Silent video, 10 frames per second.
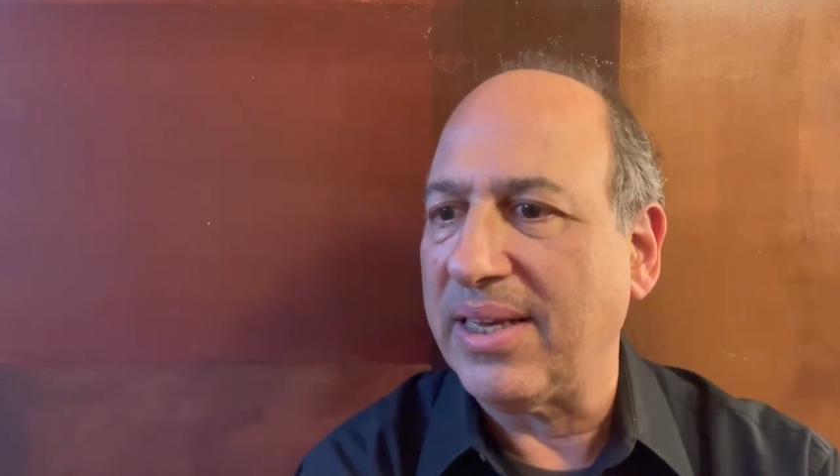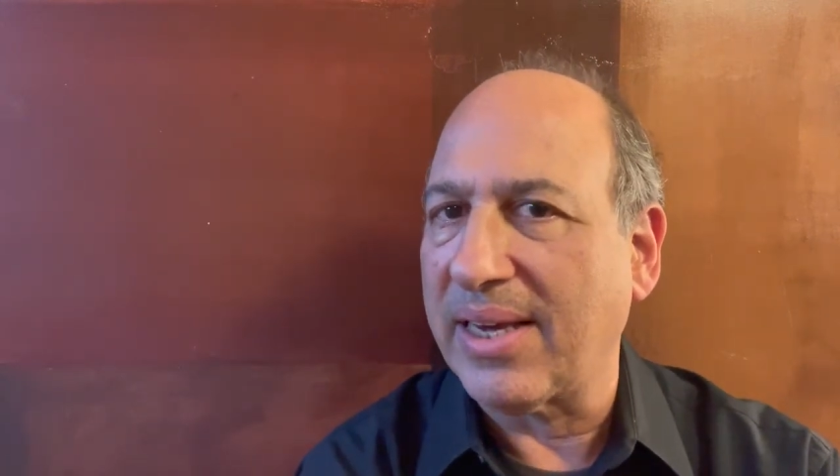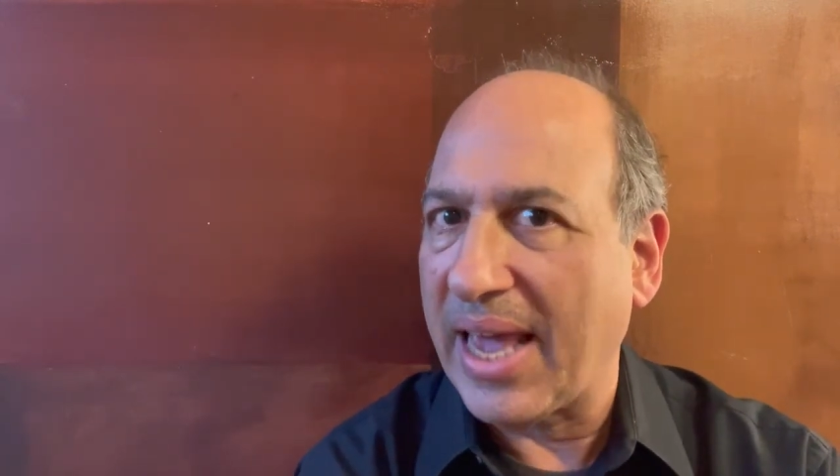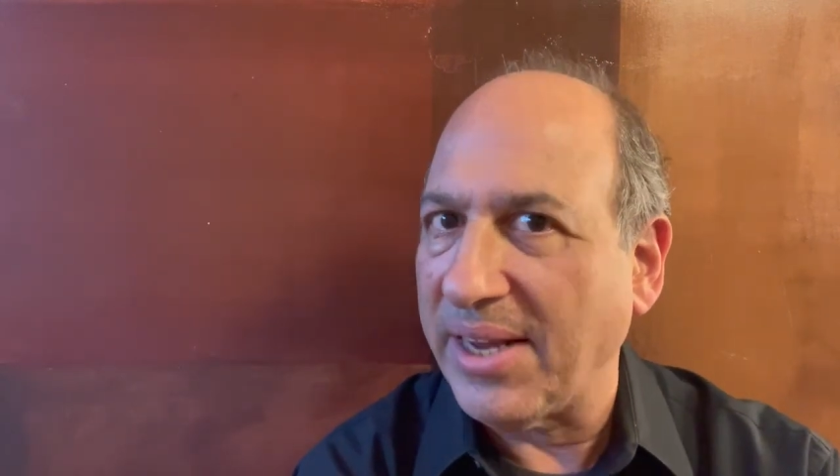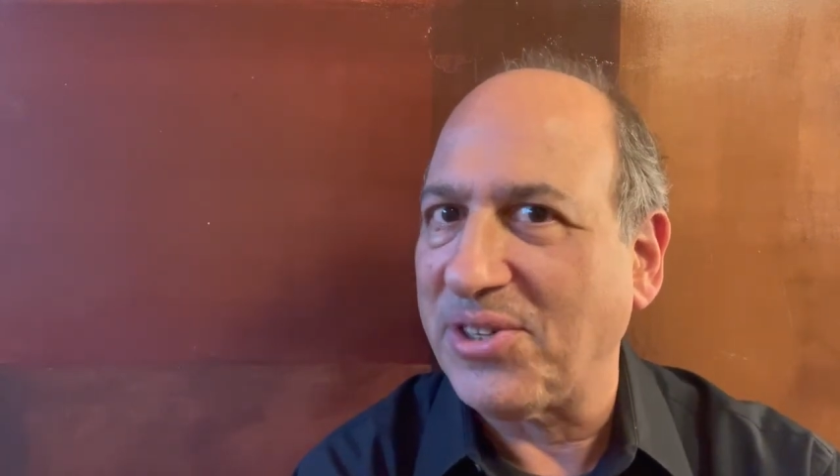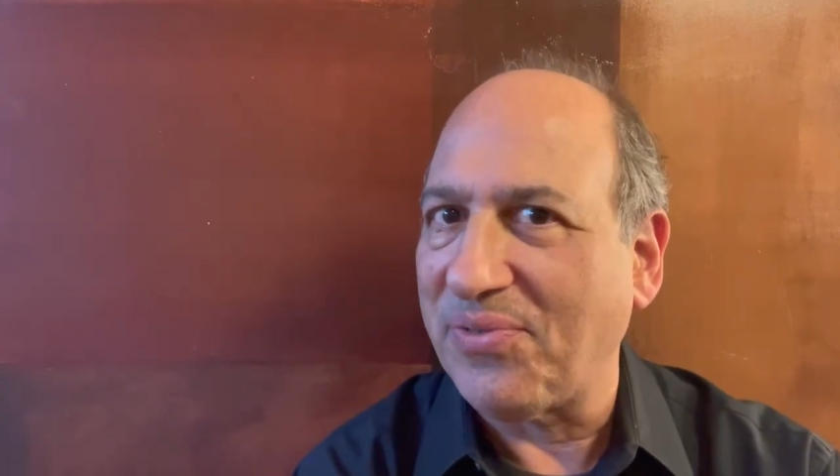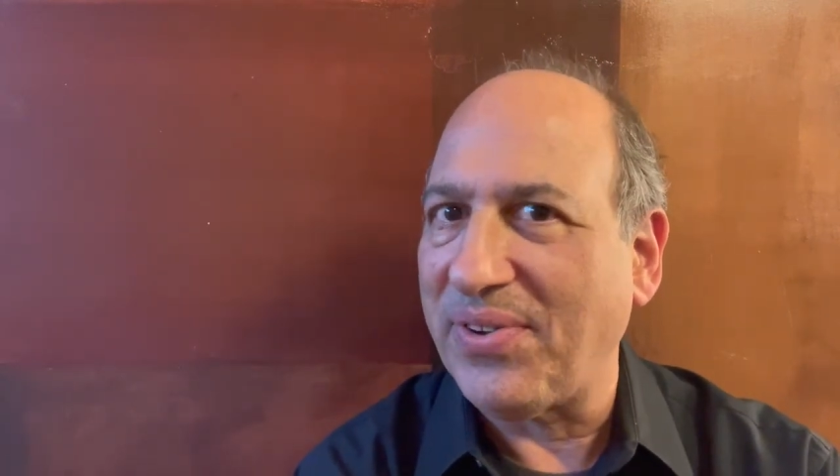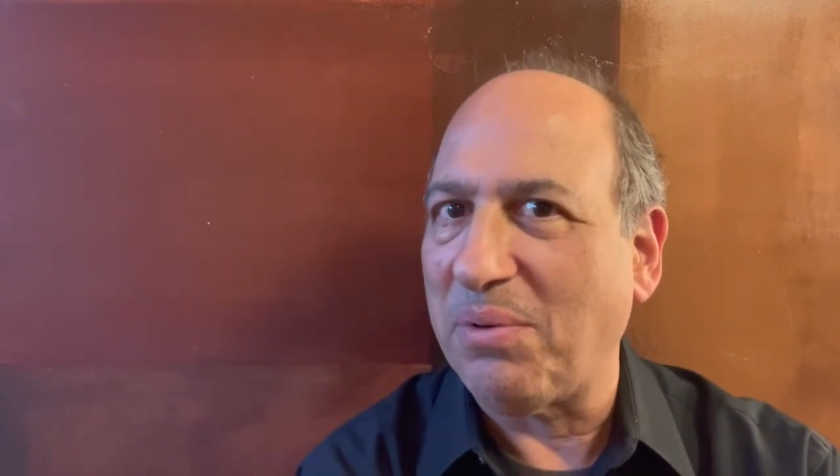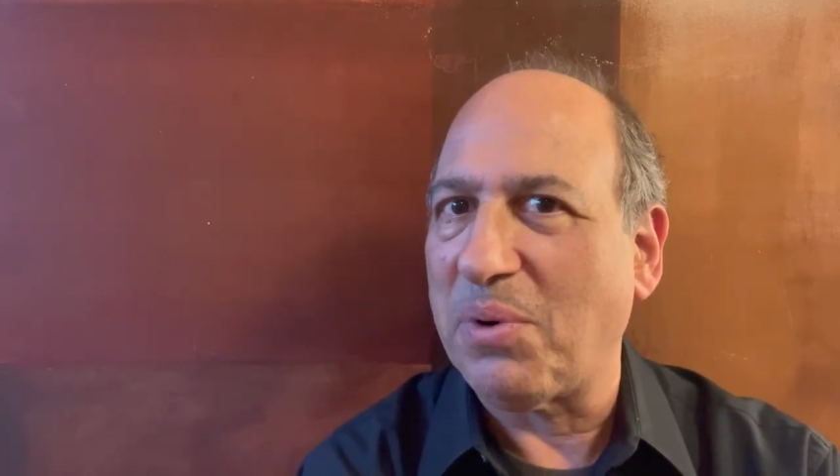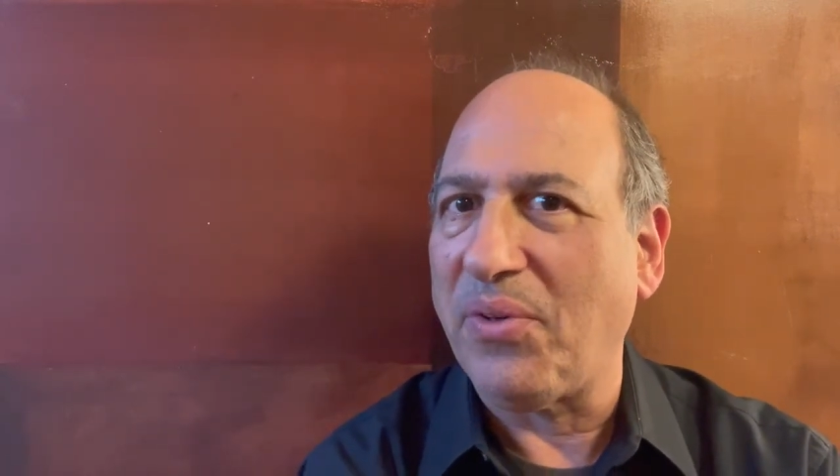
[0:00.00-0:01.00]
occasional
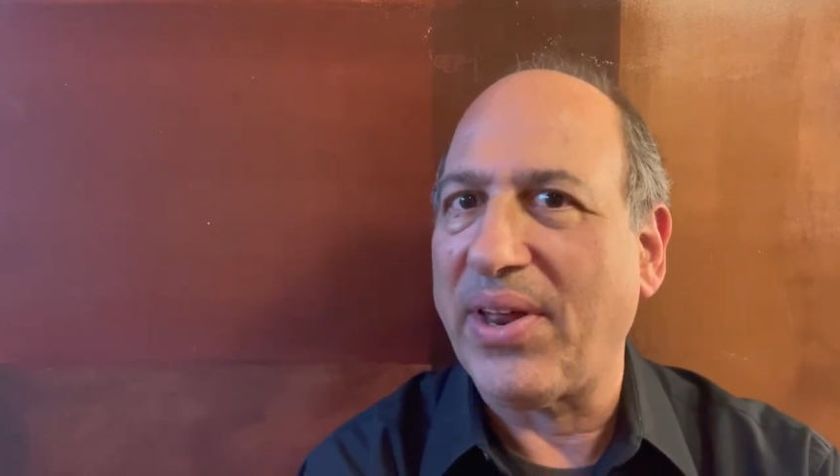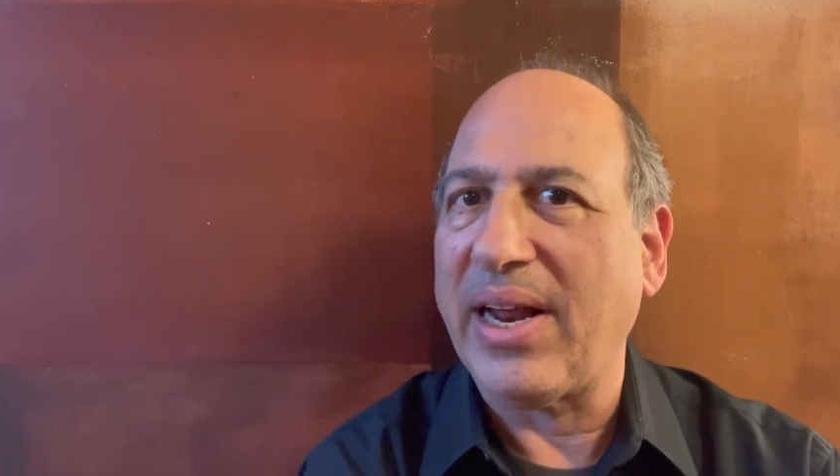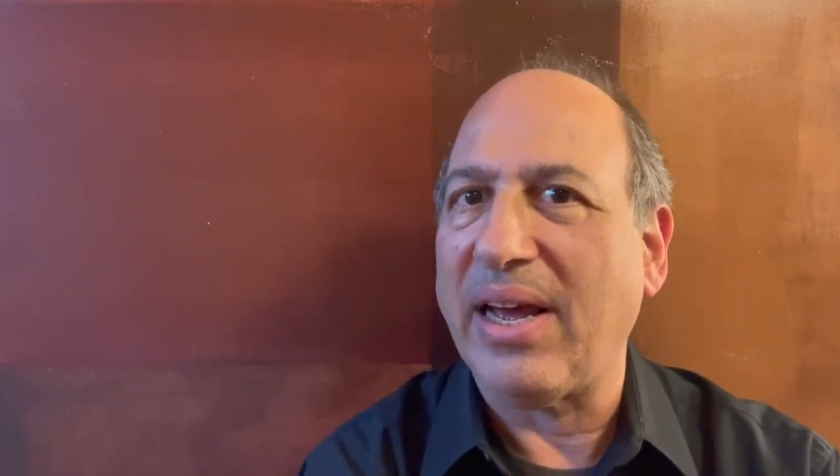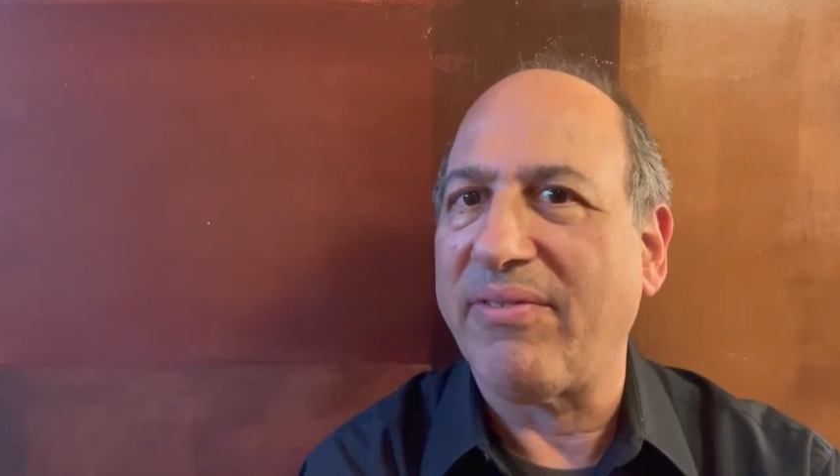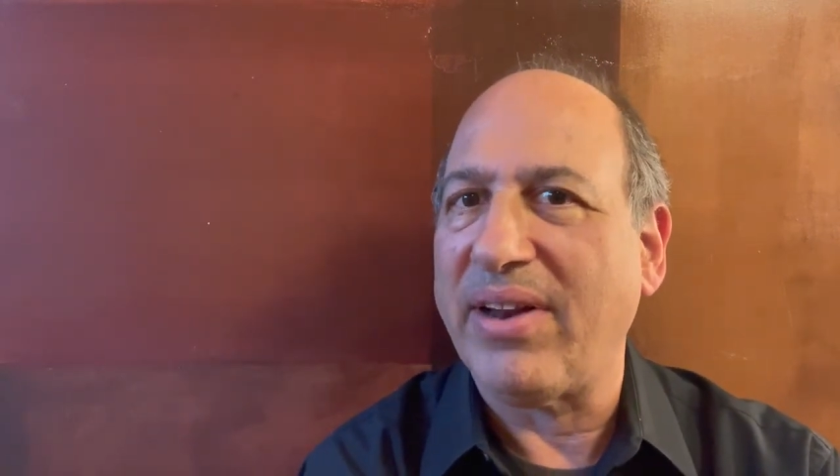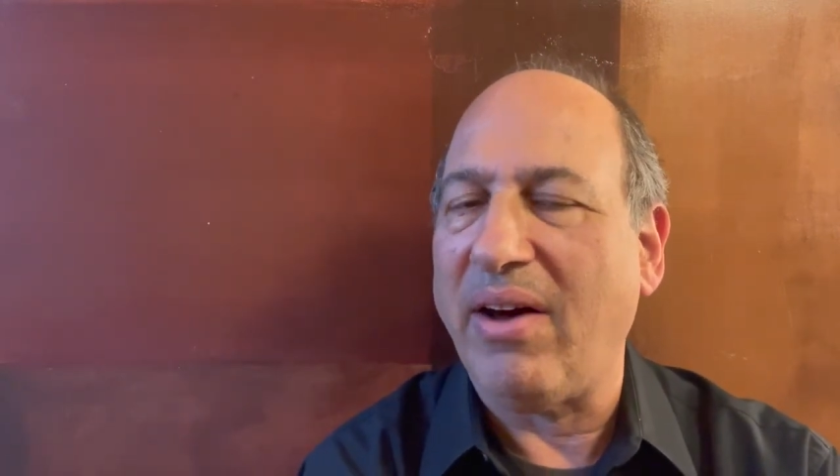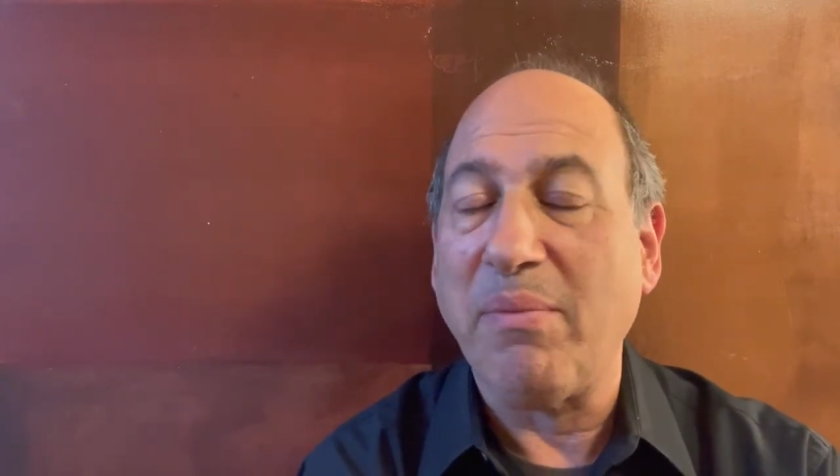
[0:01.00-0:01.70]
film role that I have now.